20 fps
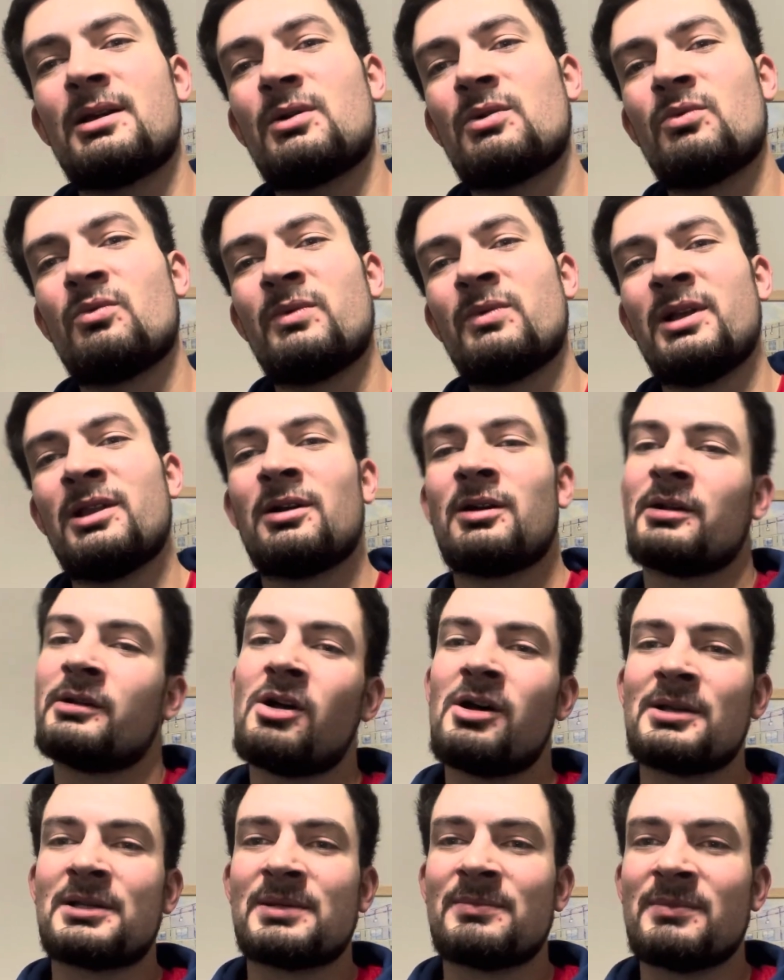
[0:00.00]
We learn
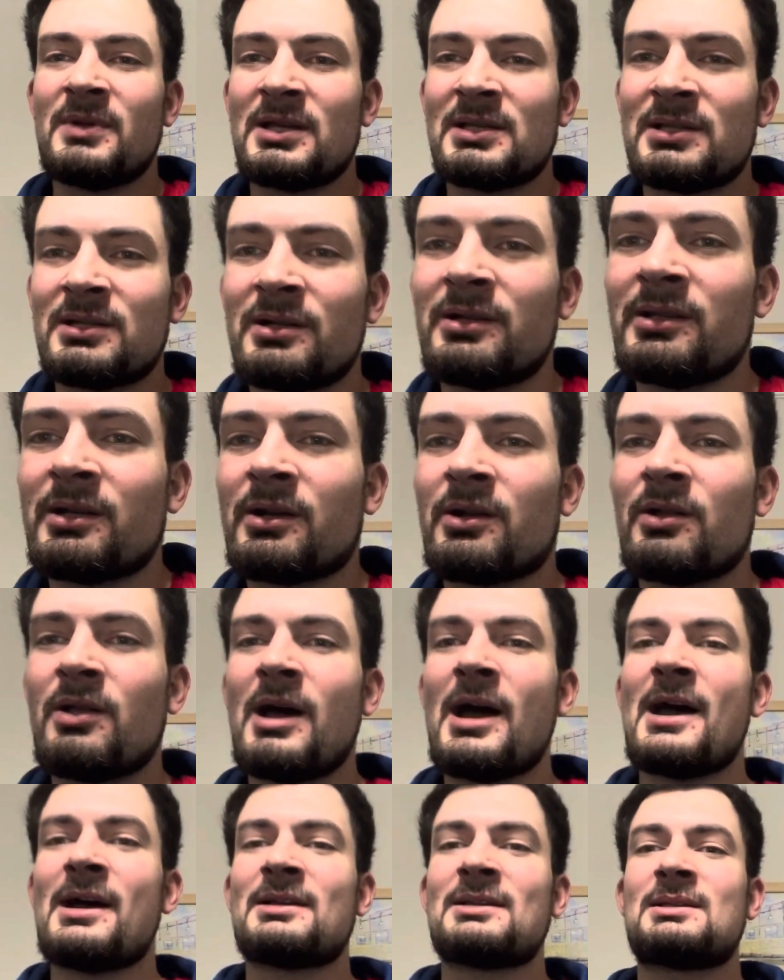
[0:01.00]
all semester in the
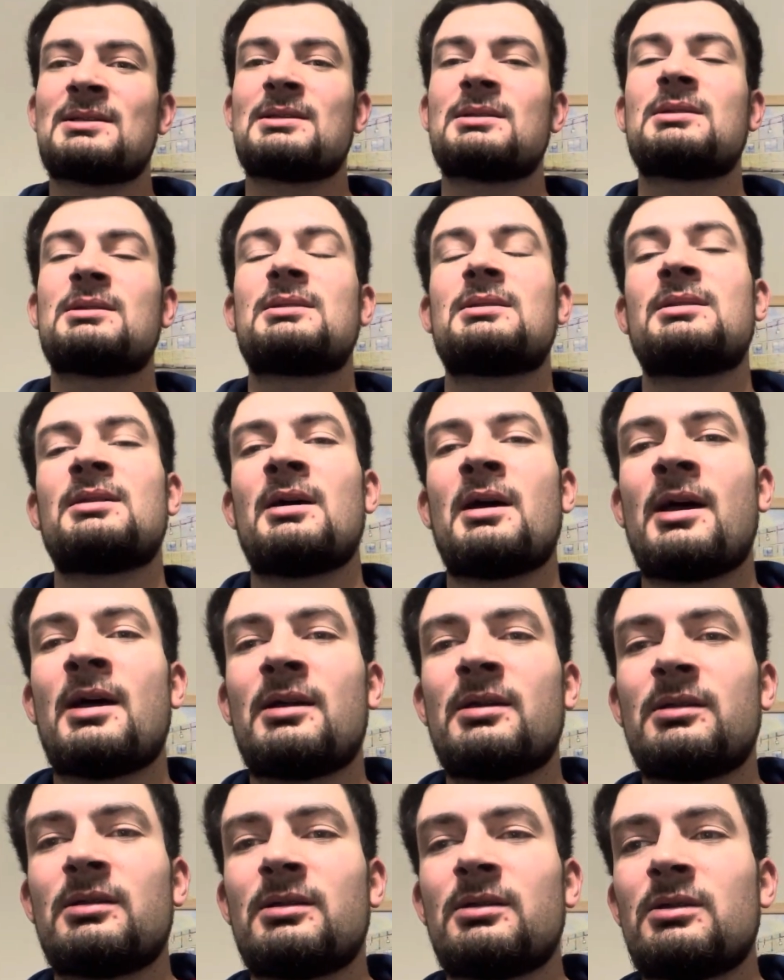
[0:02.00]
class
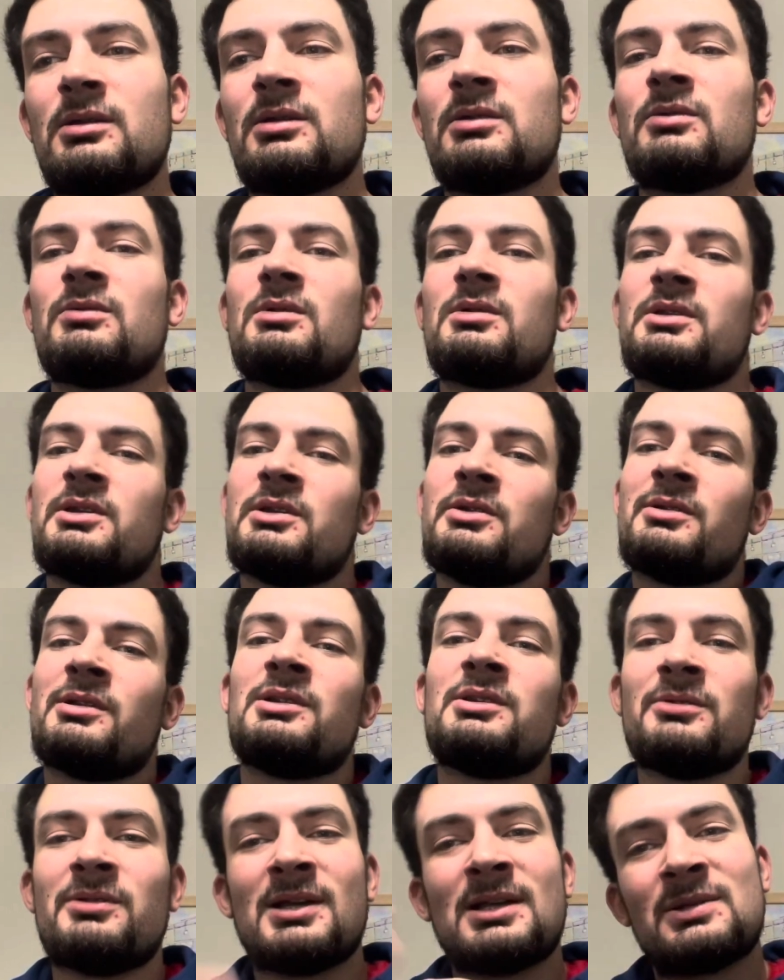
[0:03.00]
that you could
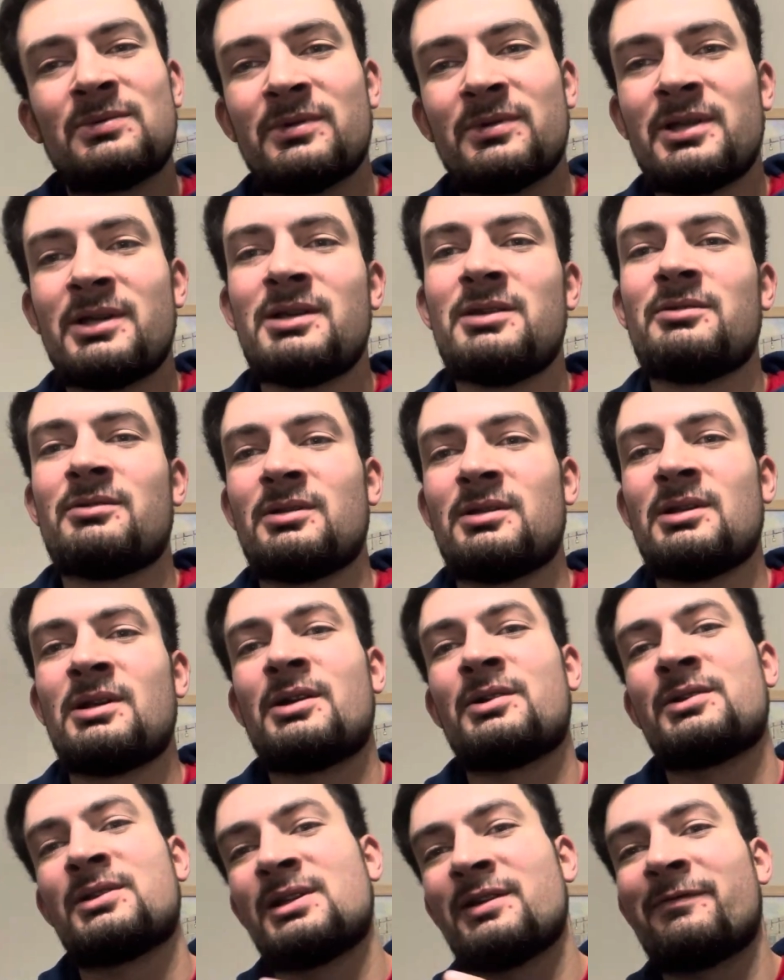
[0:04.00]
do this with it.
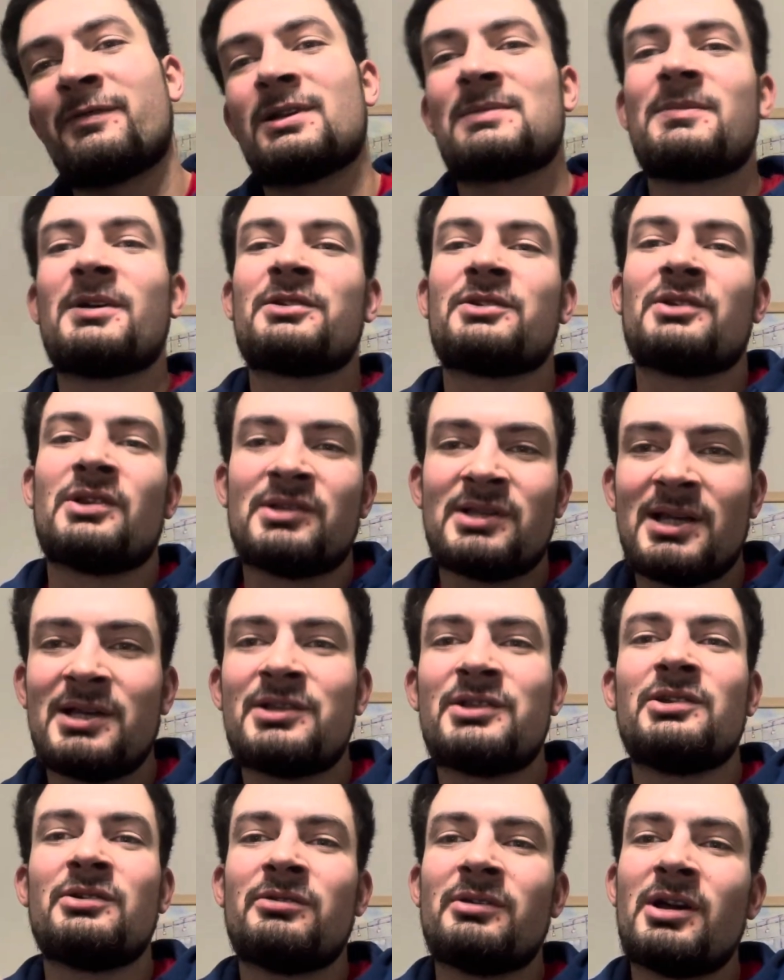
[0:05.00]
Here's different
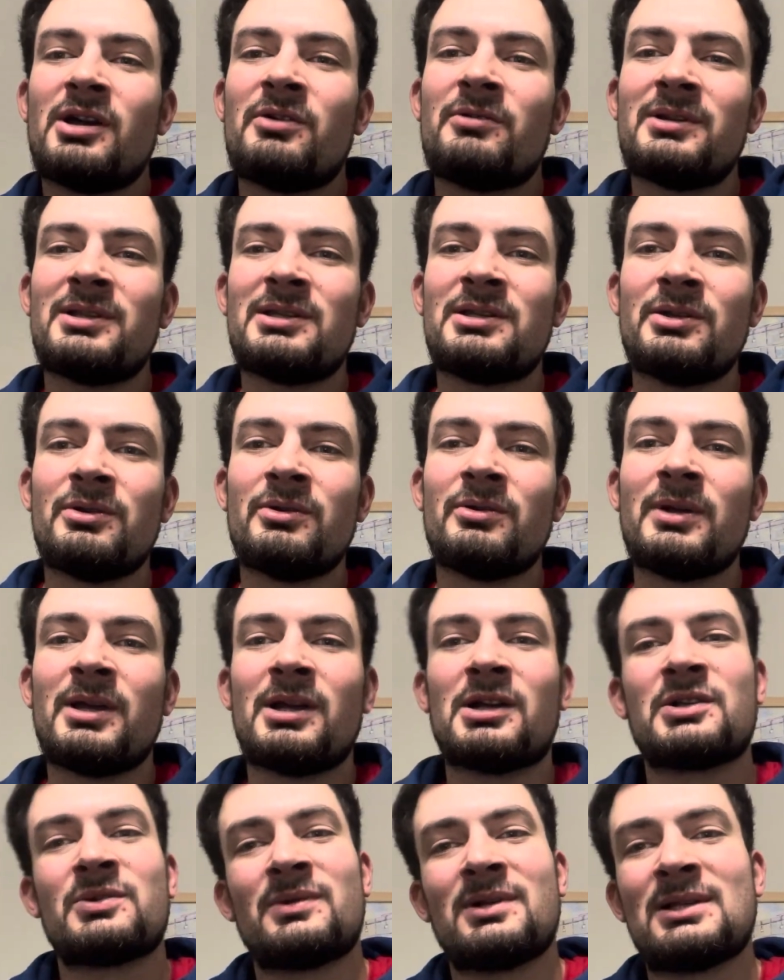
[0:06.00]
specializations you can go into.
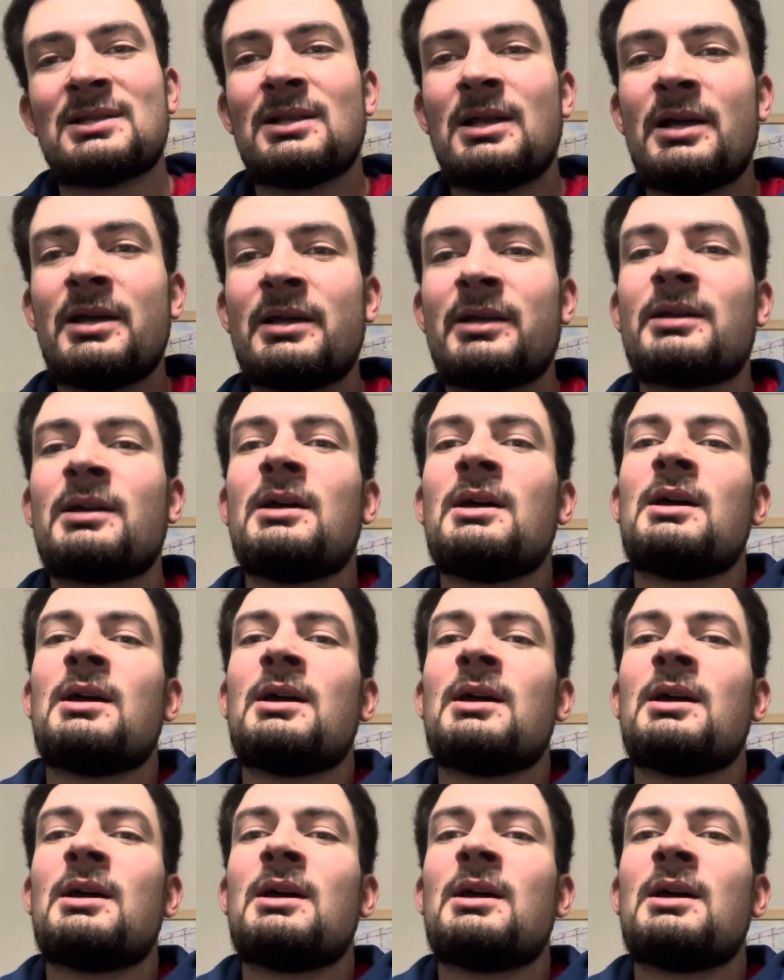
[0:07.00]
Here's what it's like.